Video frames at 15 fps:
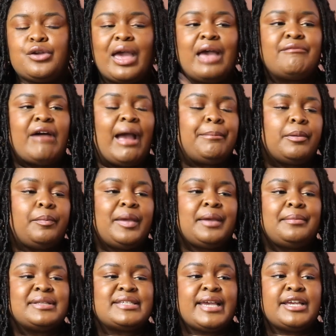have
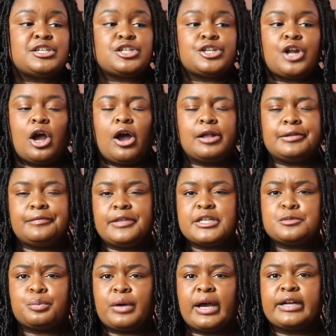hyperpigmentation, all of
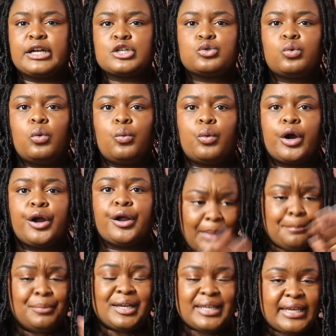these products will work,
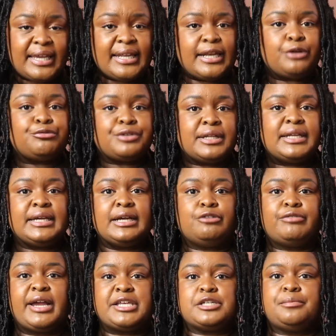but getting a really
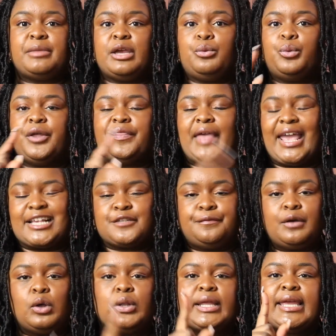good regimen with an
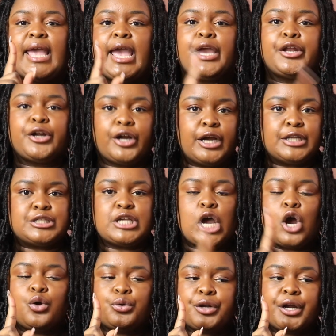exfoliator, a
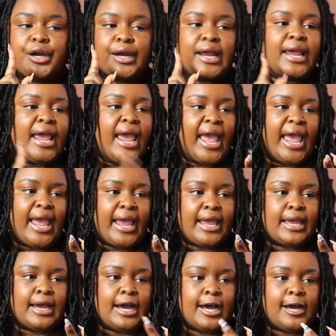toner,
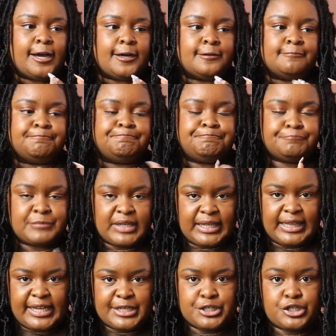a
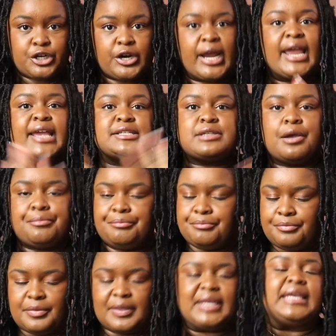cleanser is
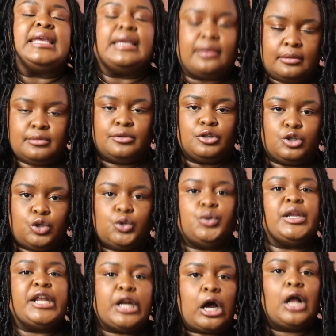the key. You
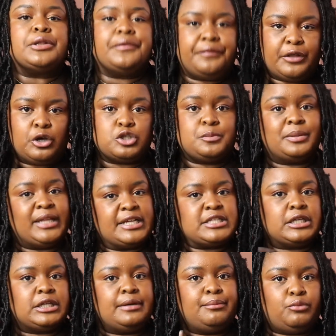need all of those plus
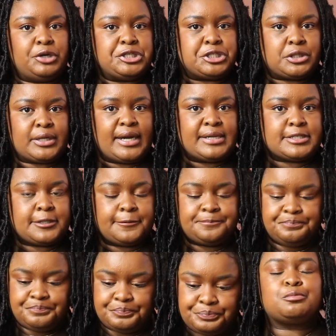a good moisturizer.
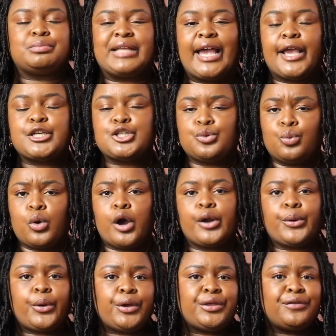Splashing water
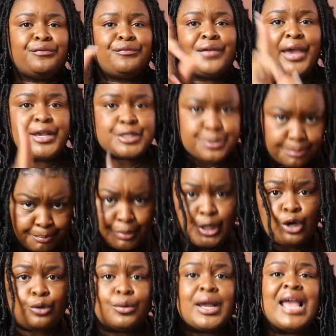on your face,
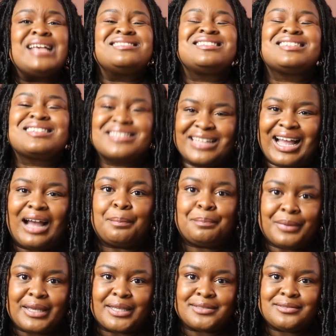boo, stop
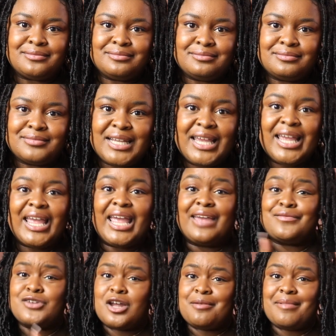it.
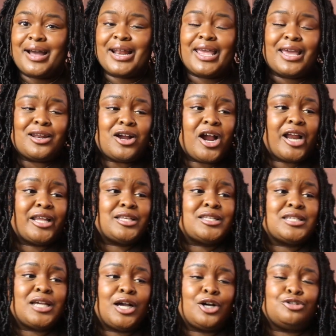If nobody had already
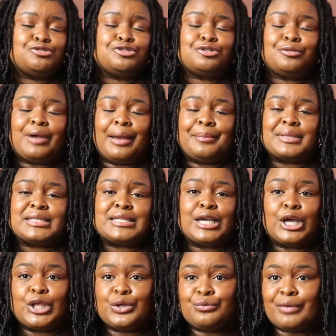told you, I'm gonna
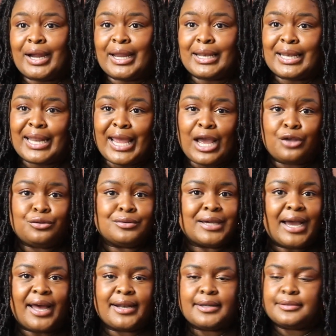tell you right now, you
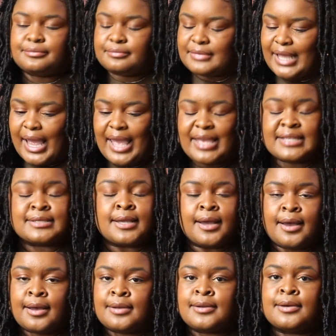gotta, that is
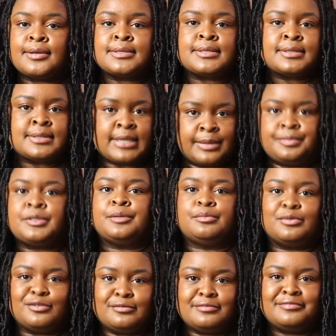unacceptable,